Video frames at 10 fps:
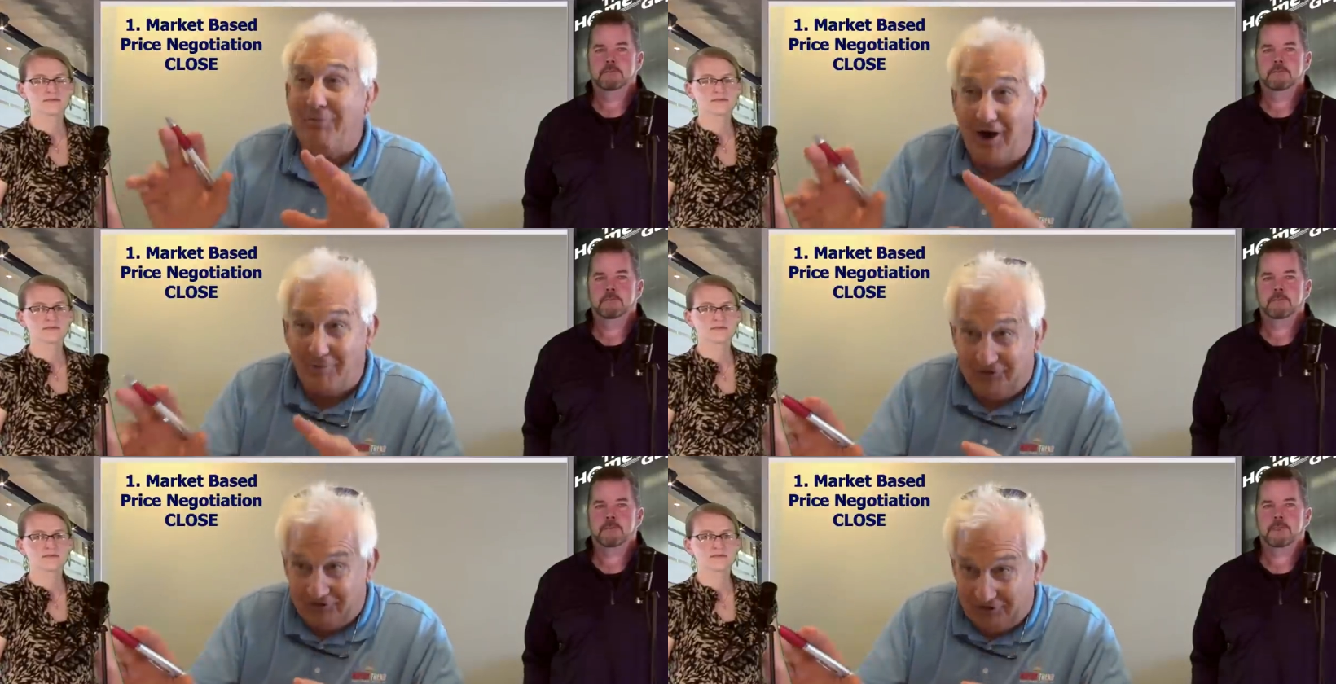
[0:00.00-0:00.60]
Speaker 1: I
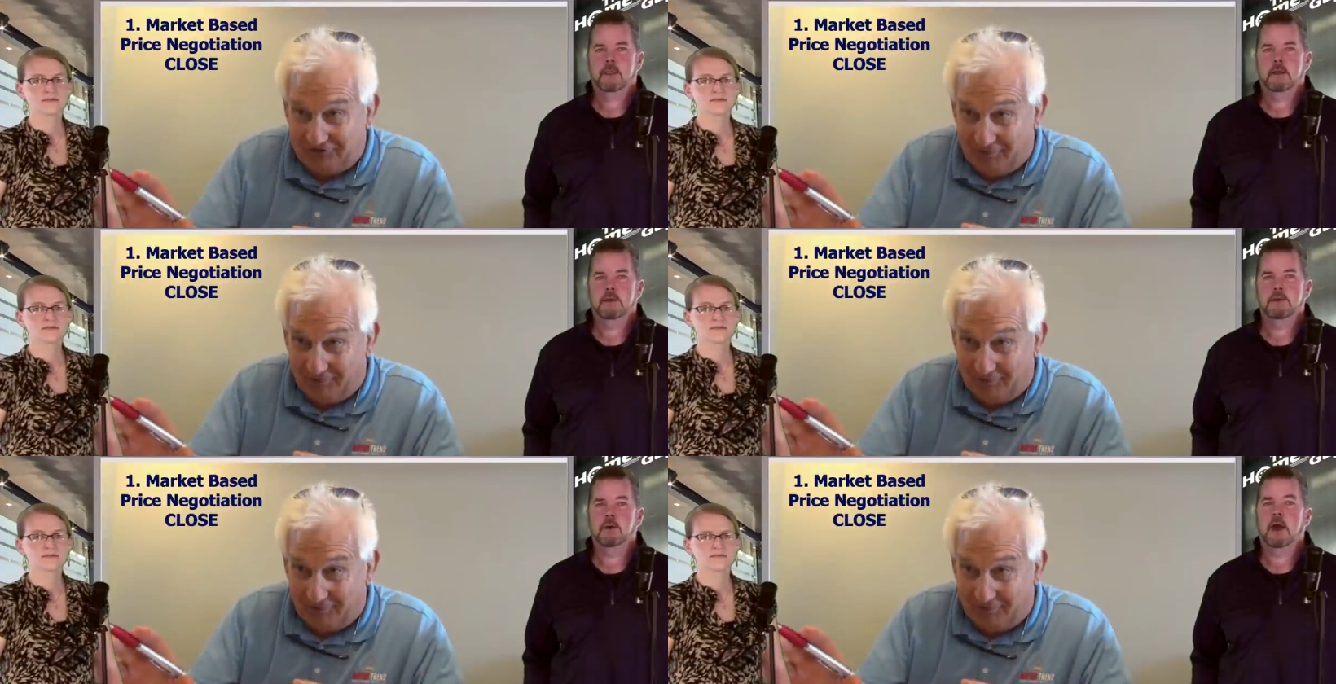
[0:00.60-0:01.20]
promise.
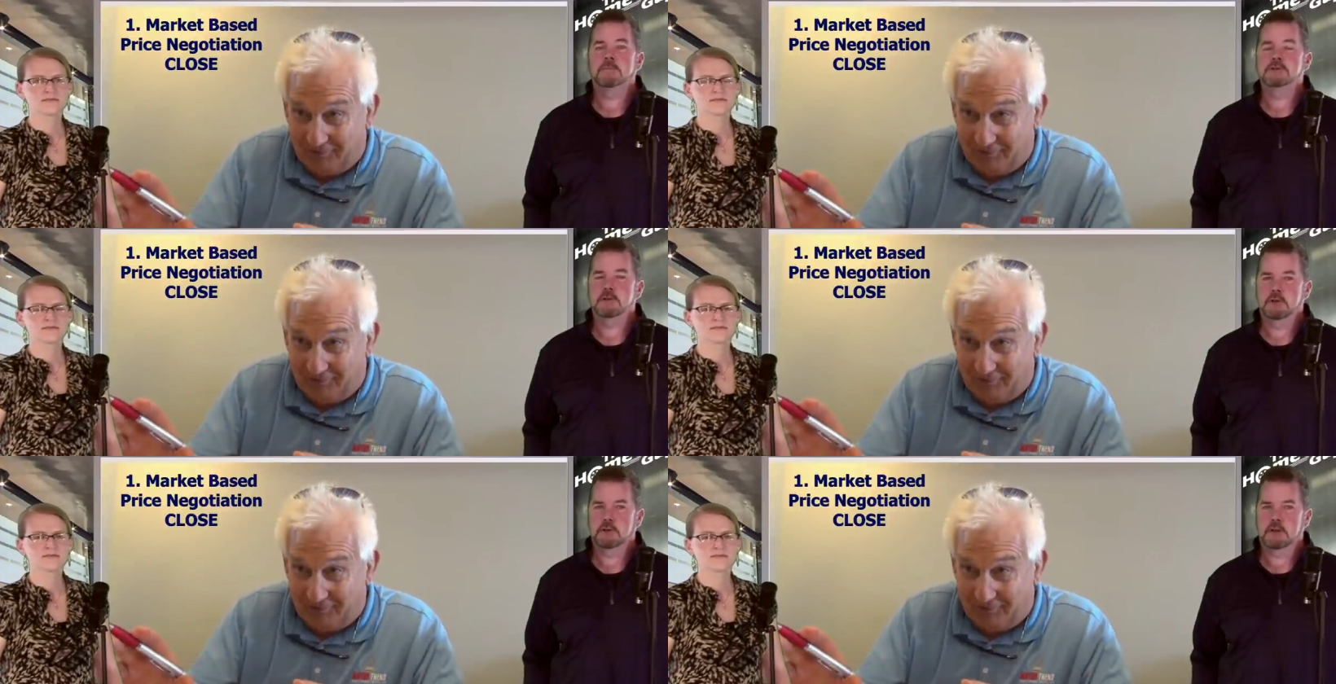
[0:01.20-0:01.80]
Speaker 2: you
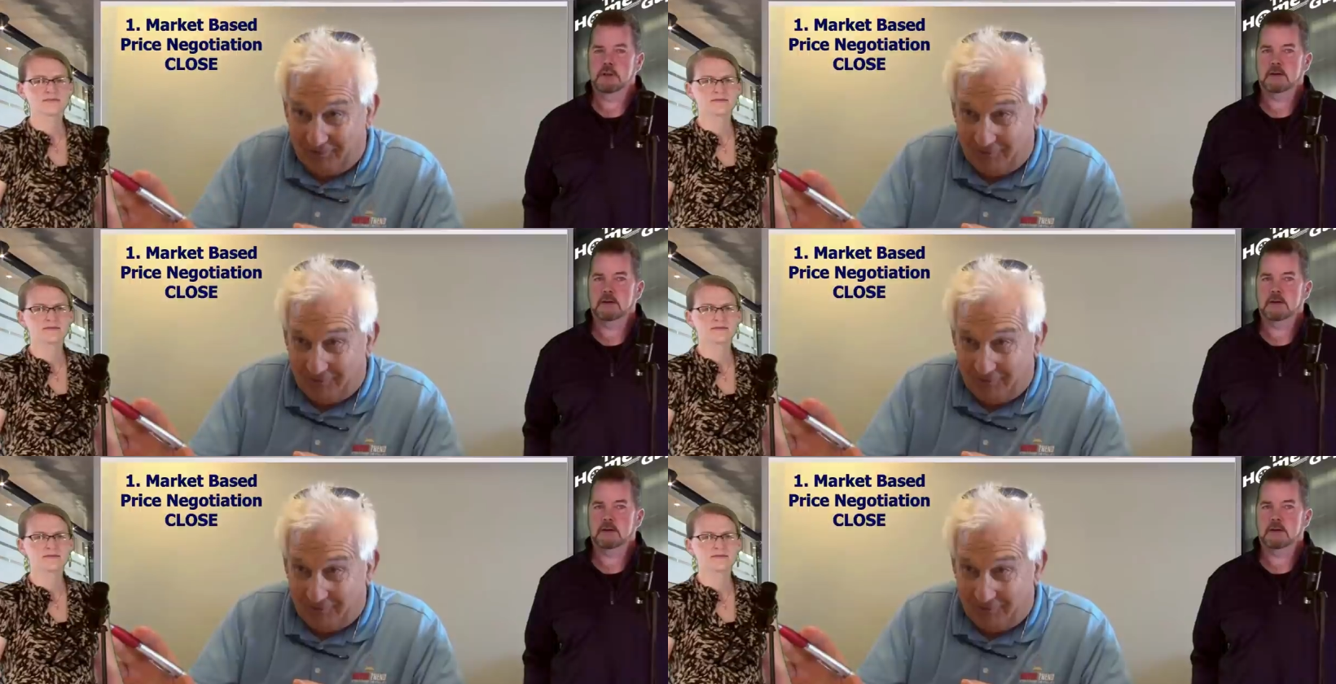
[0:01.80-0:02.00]
absolutely